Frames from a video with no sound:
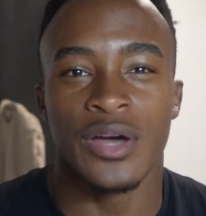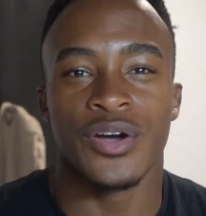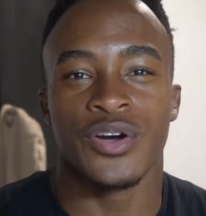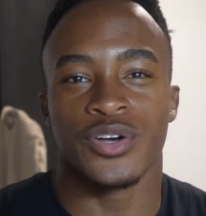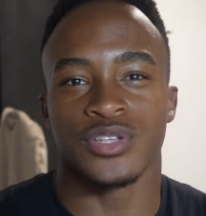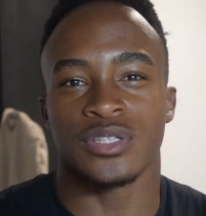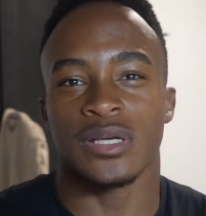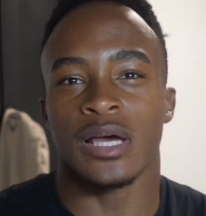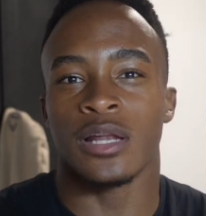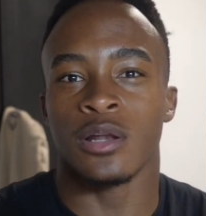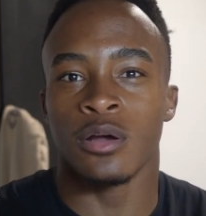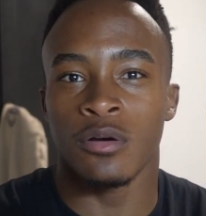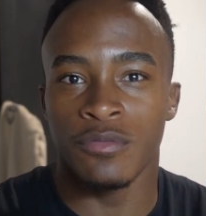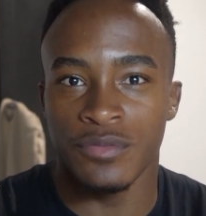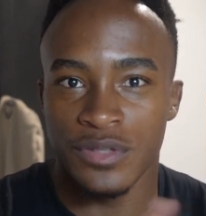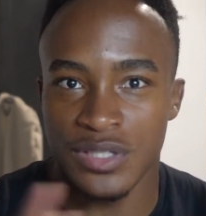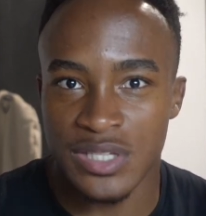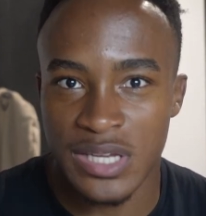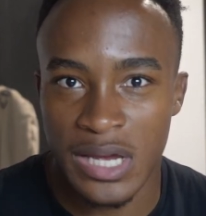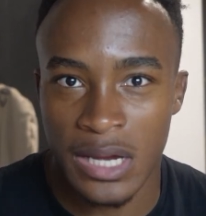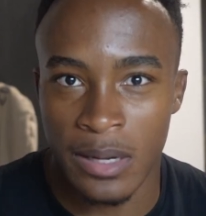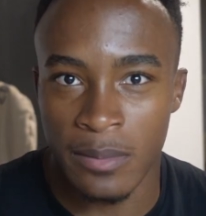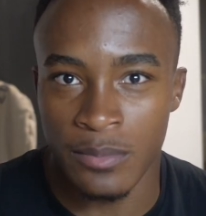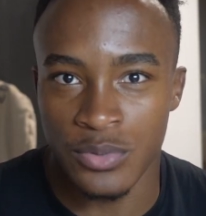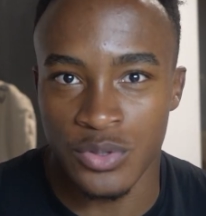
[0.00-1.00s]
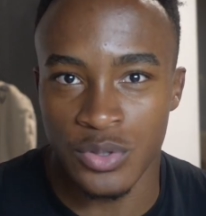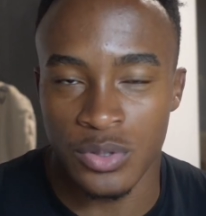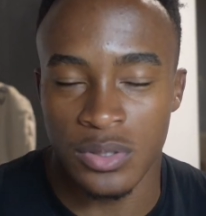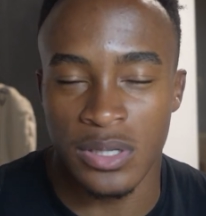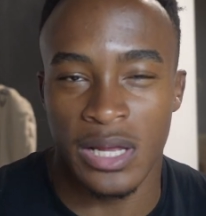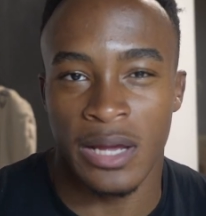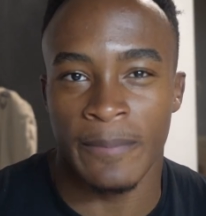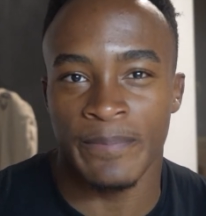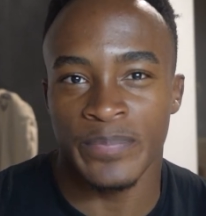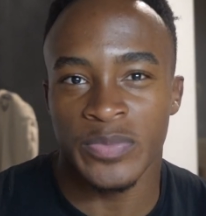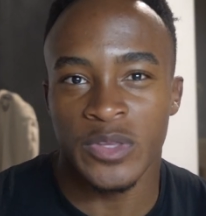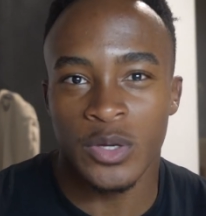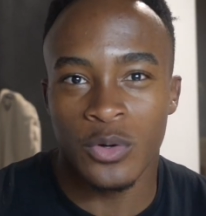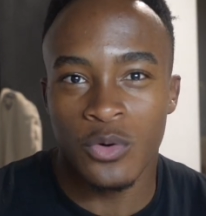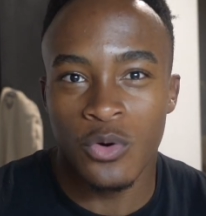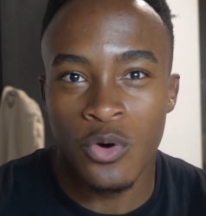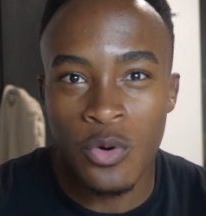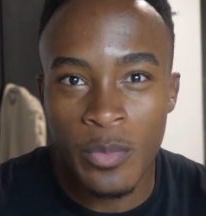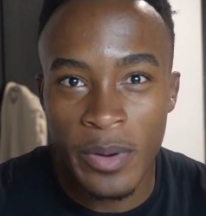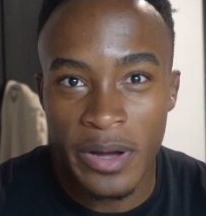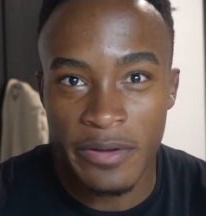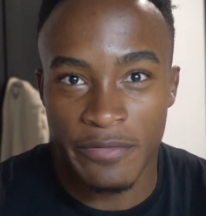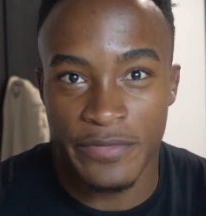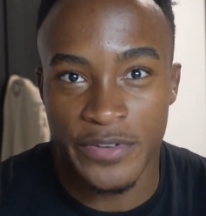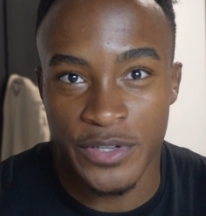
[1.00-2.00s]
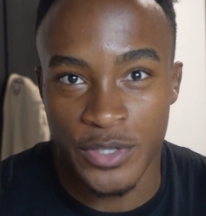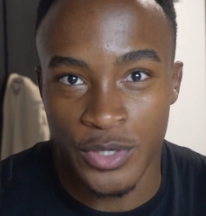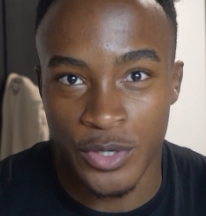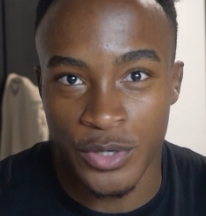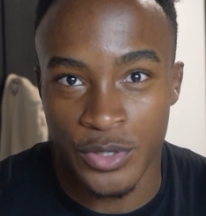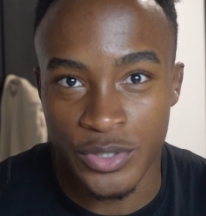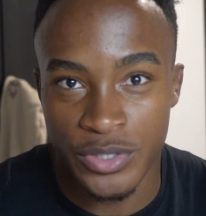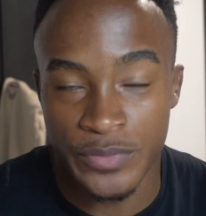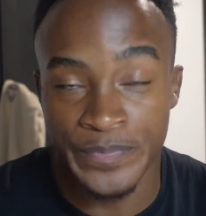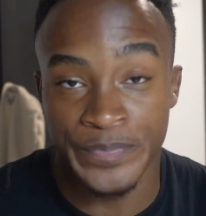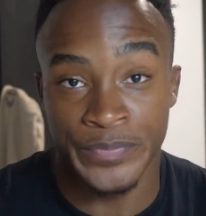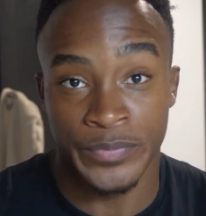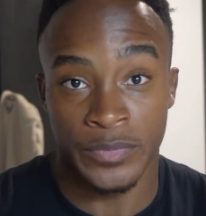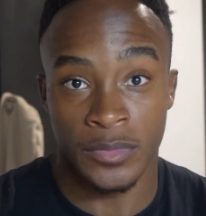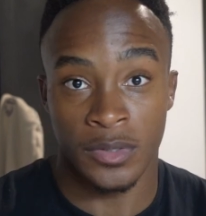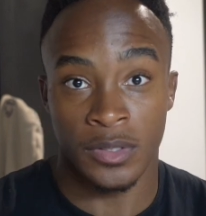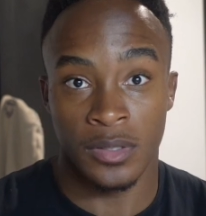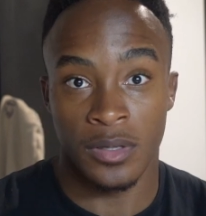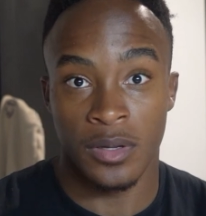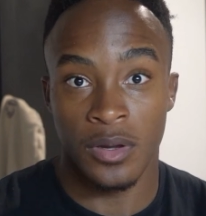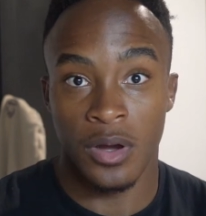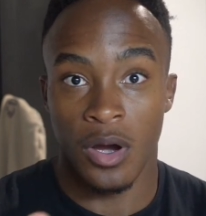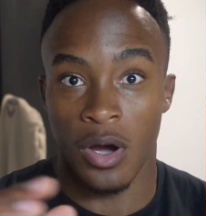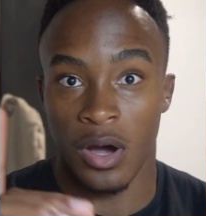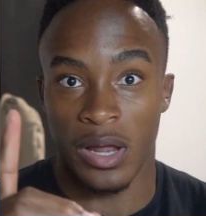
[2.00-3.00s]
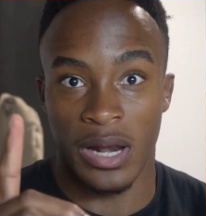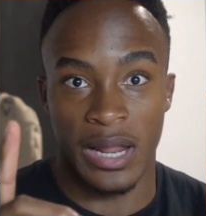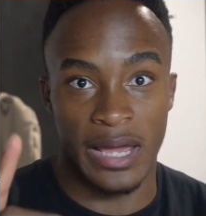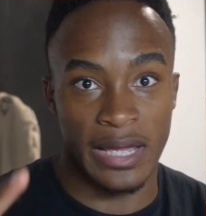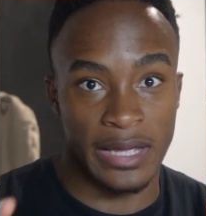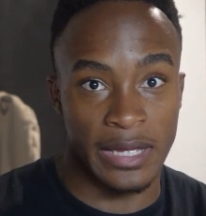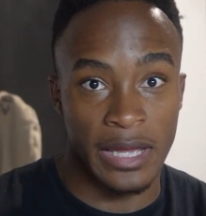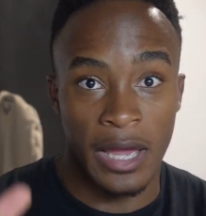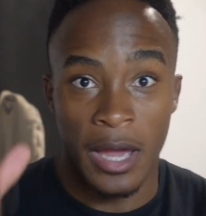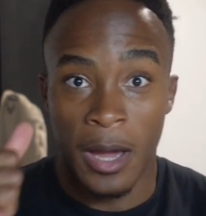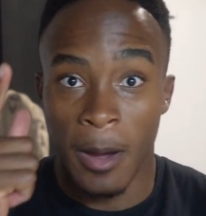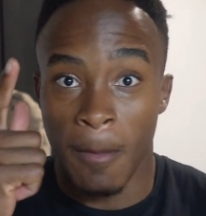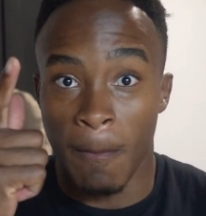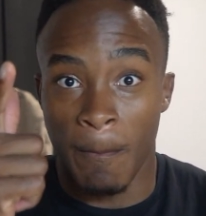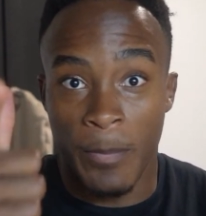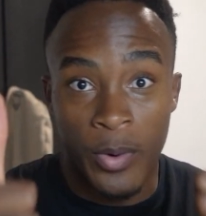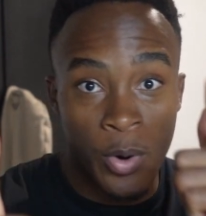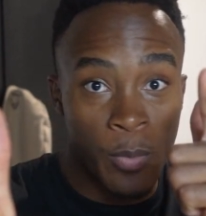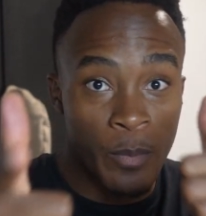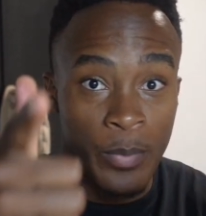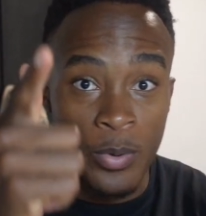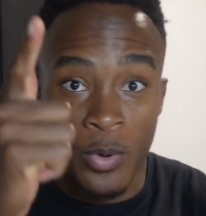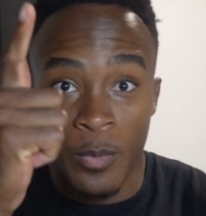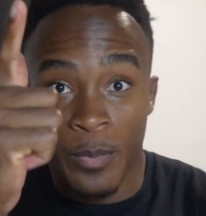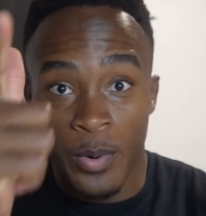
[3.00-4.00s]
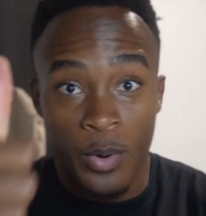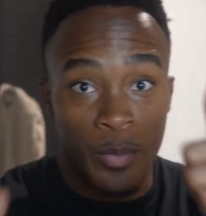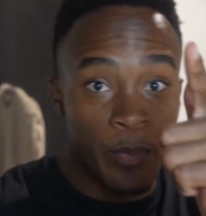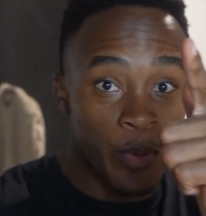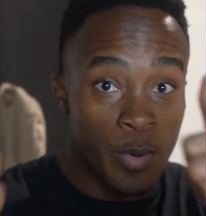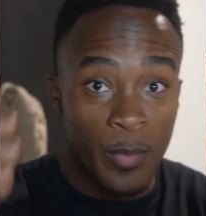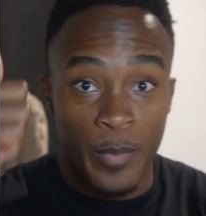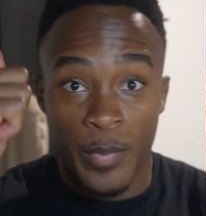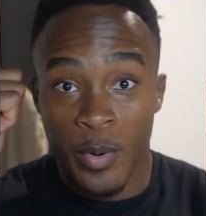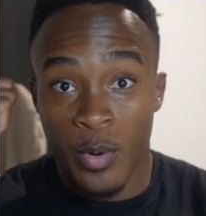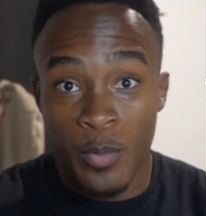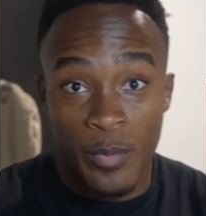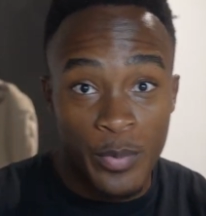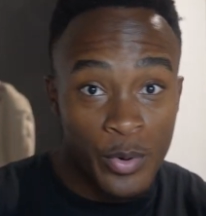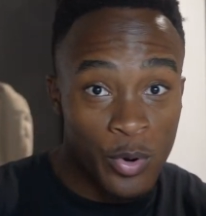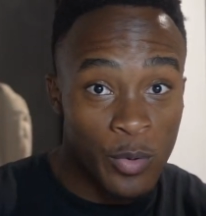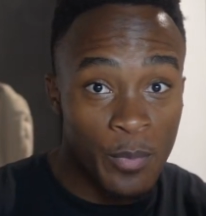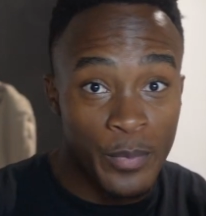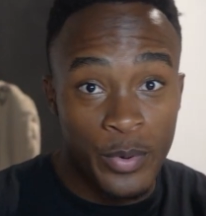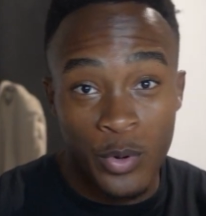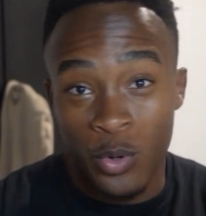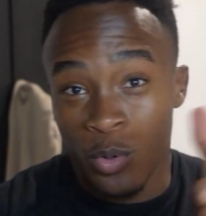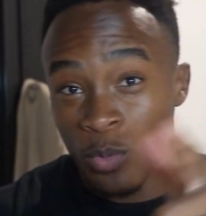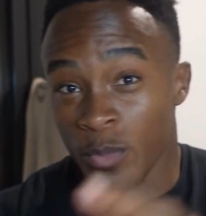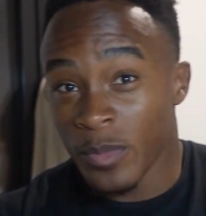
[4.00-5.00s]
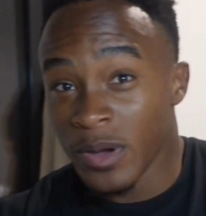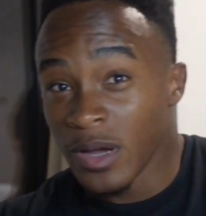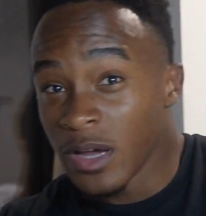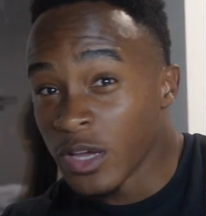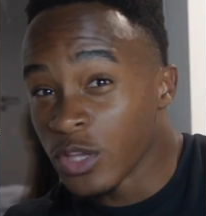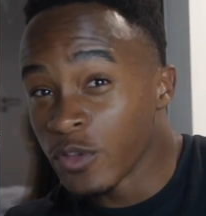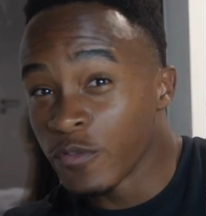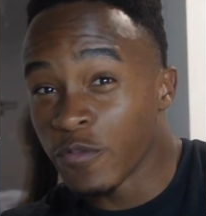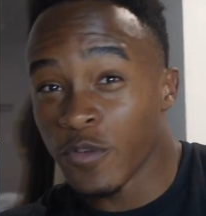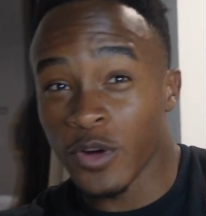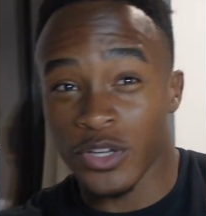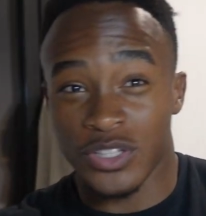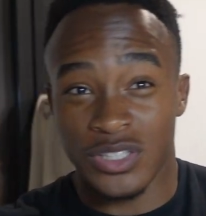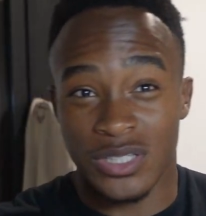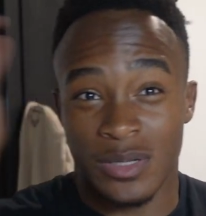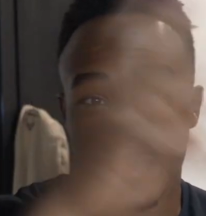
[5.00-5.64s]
Cause a lot of the time, dude, like all my videos are like boom, boom, boom, boom, boom, boom, boom. You've got